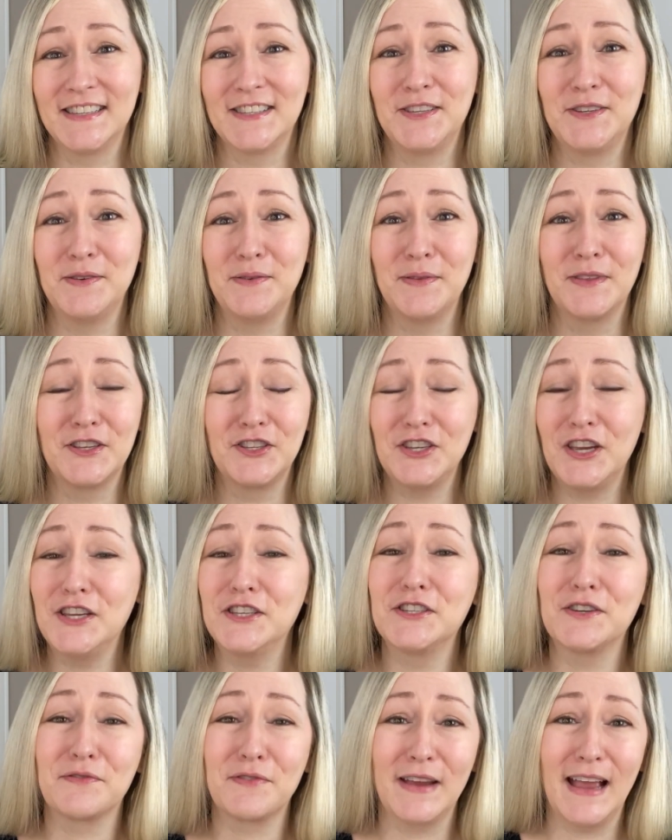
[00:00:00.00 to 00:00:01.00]
to the
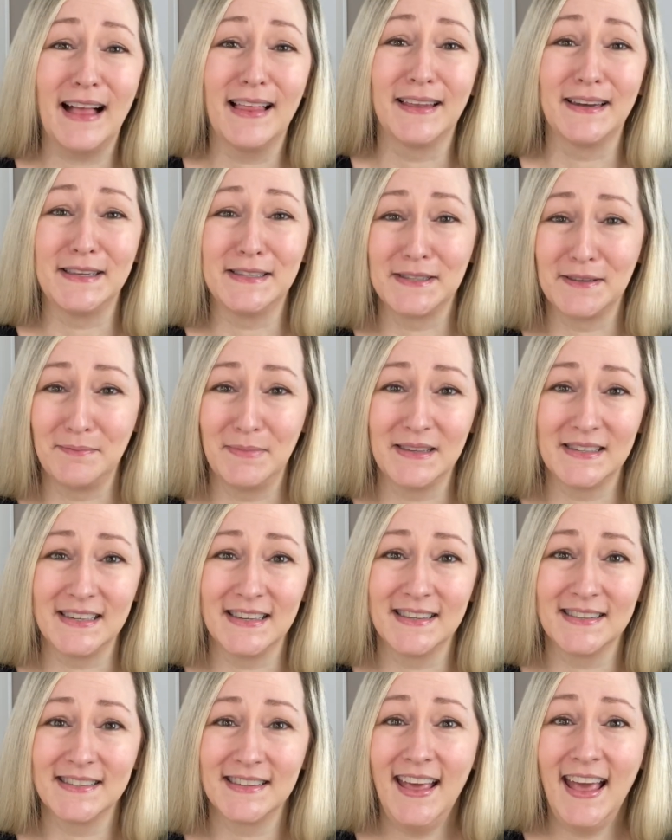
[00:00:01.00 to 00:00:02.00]
changing realities of
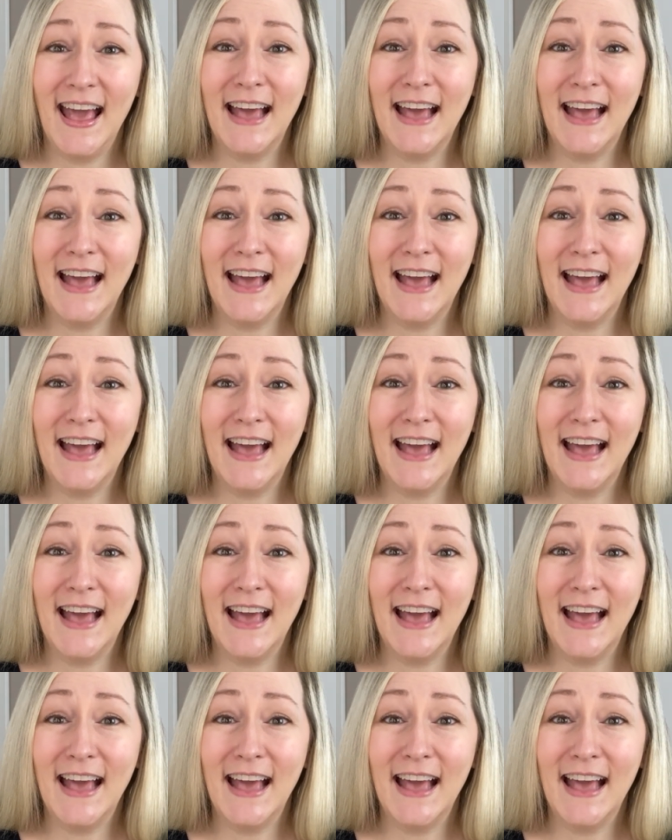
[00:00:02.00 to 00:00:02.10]
business.